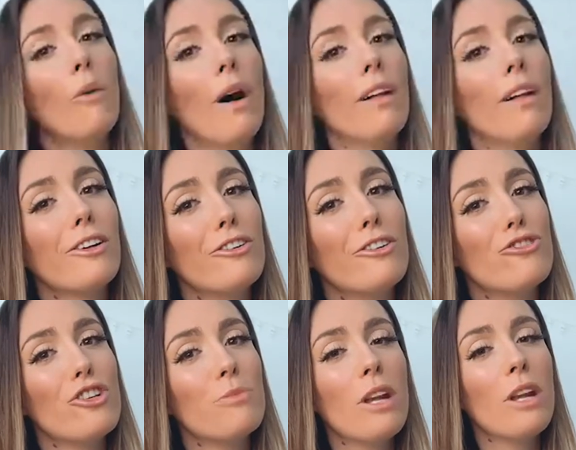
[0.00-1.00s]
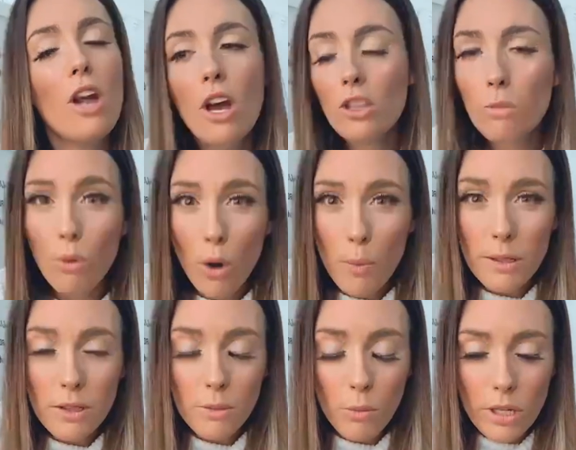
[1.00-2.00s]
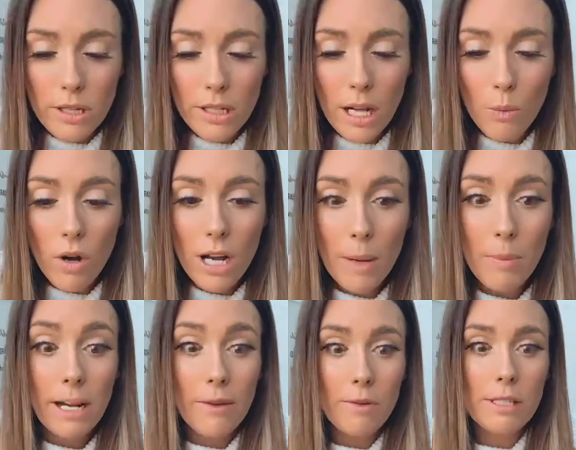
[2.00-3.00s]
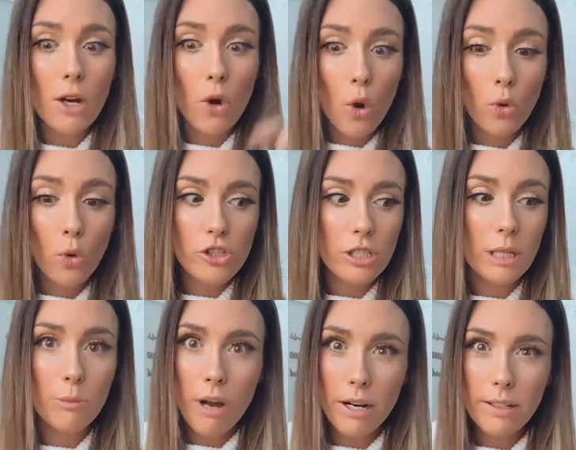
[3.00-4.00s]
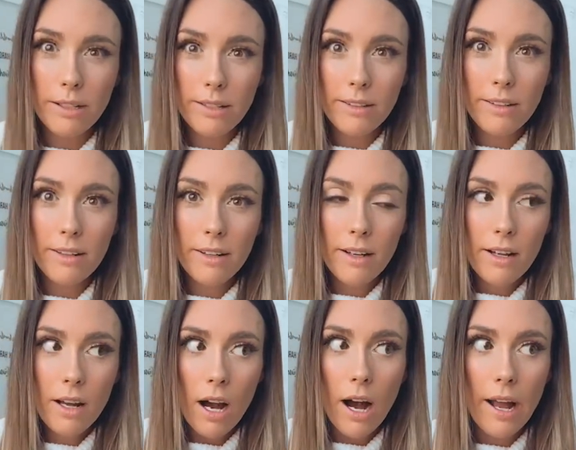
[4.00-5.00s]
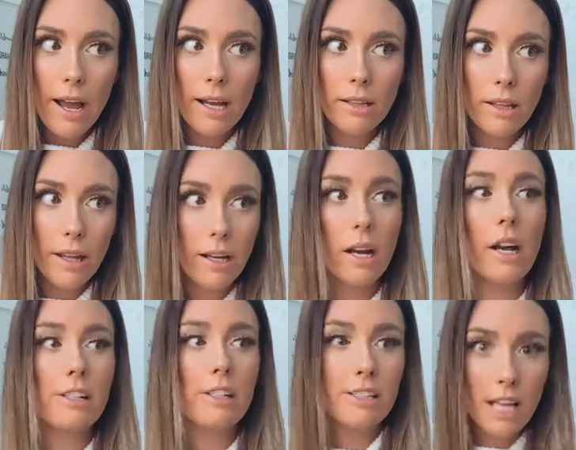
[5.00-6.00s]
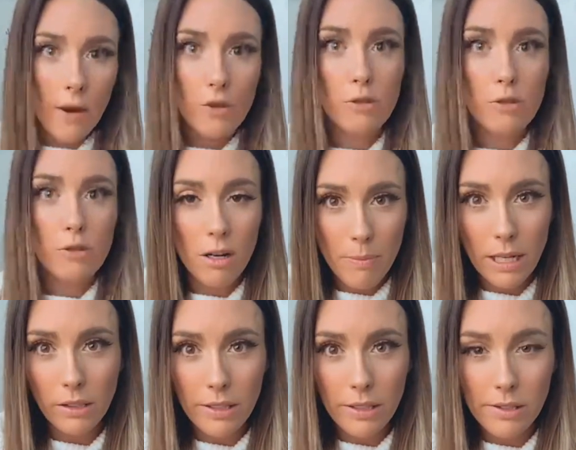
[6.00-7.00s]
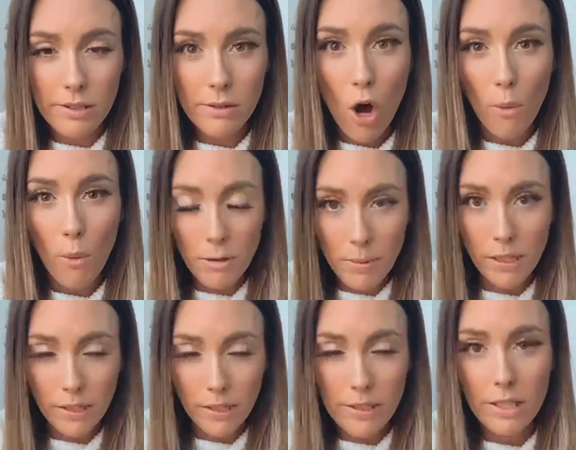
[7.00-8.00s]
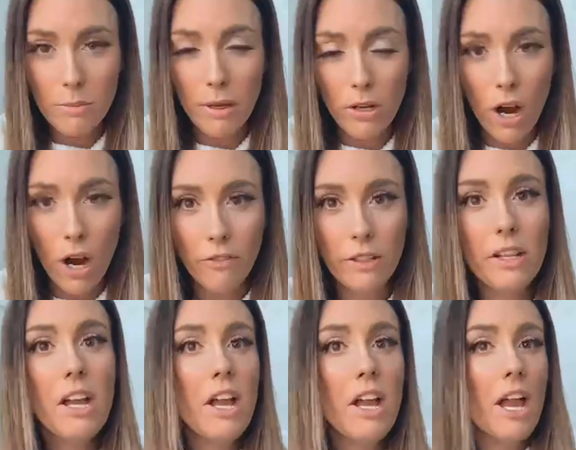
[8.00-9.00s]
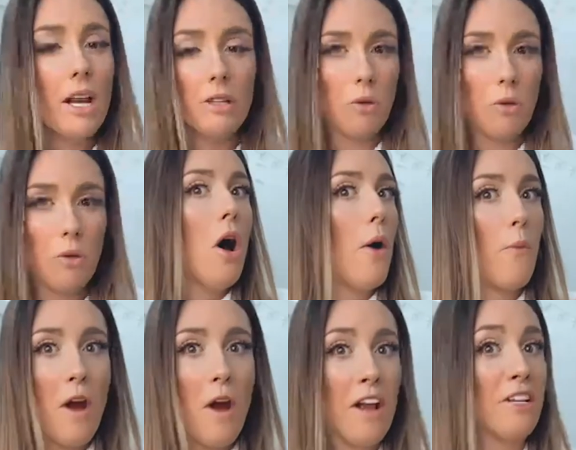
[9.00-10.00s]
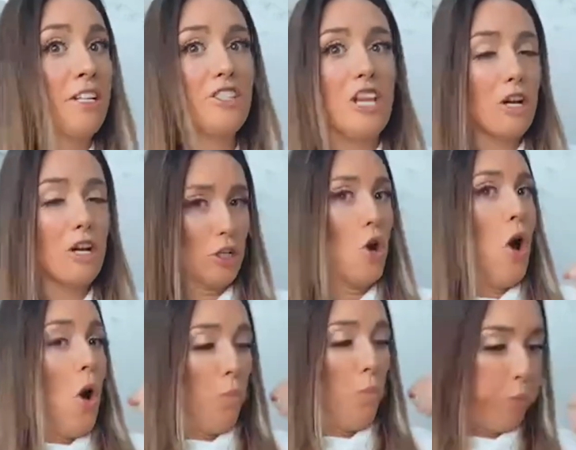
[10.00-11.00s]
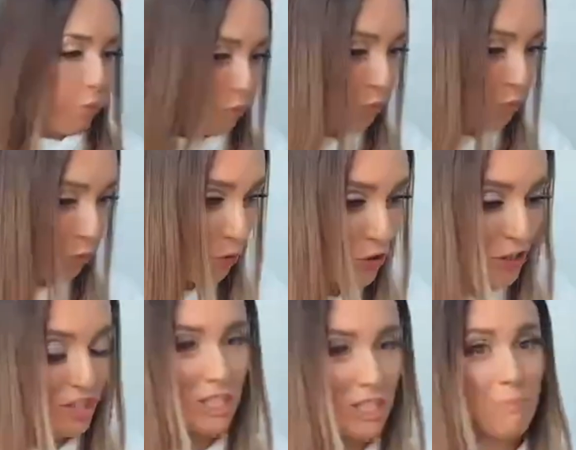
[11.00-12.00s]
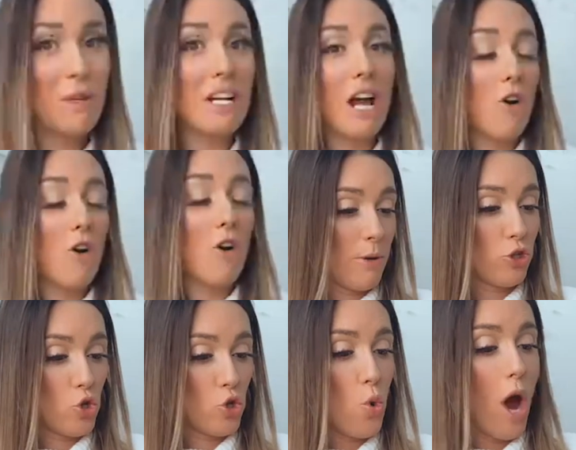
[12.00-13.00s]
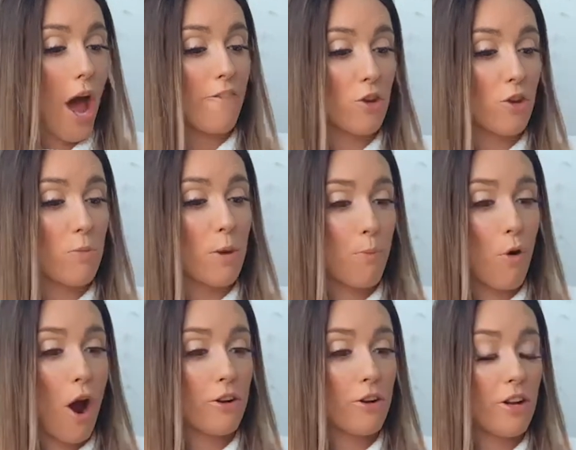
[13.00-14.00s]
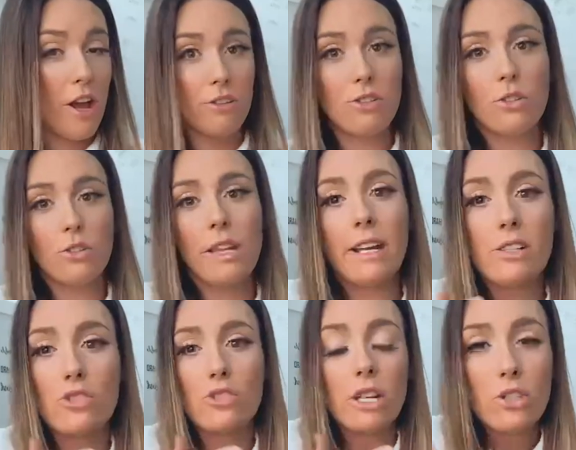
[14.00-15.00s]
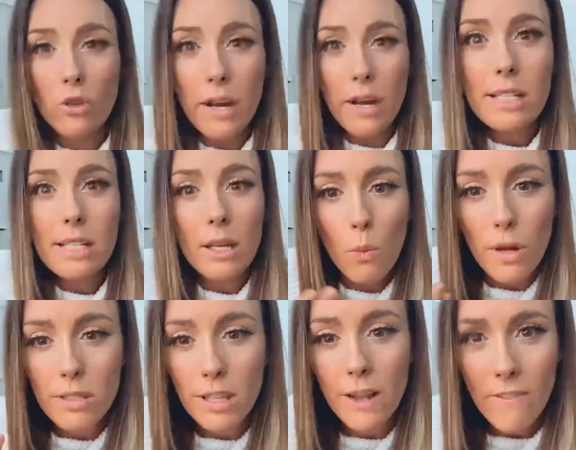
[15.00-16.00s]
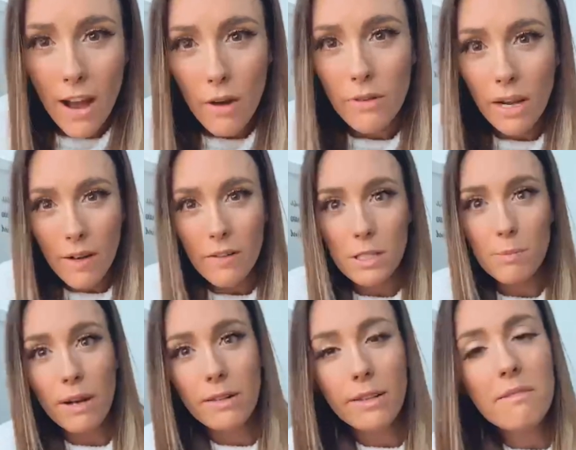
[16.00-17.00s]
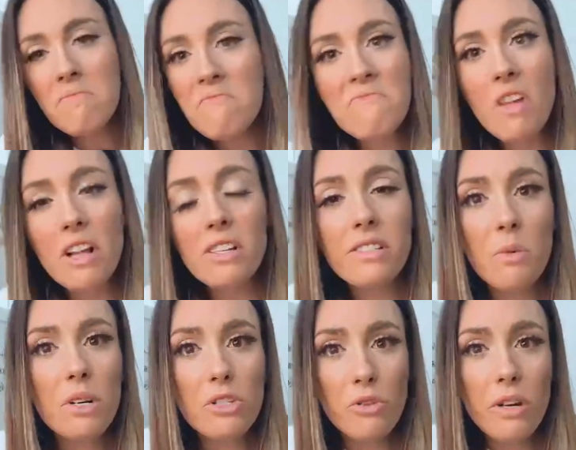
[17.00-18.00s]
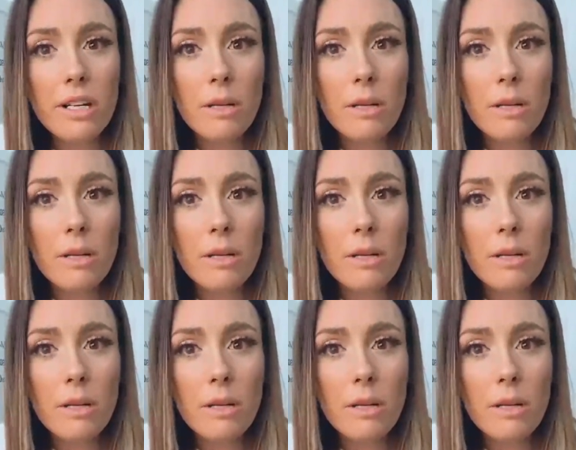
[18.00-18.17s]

well, you're going to judge me. The morning that I woke up and I was like, holy shit, I'm pregnant. I had like a savage amount of Baileys, almond Baileys in my coffee. And I was like, I went into the sink, I was like, just like spit it out. And I'm like, you have to be pregnant. So like, it's crazy. And then once I found out I was pregnant, I just didn't want to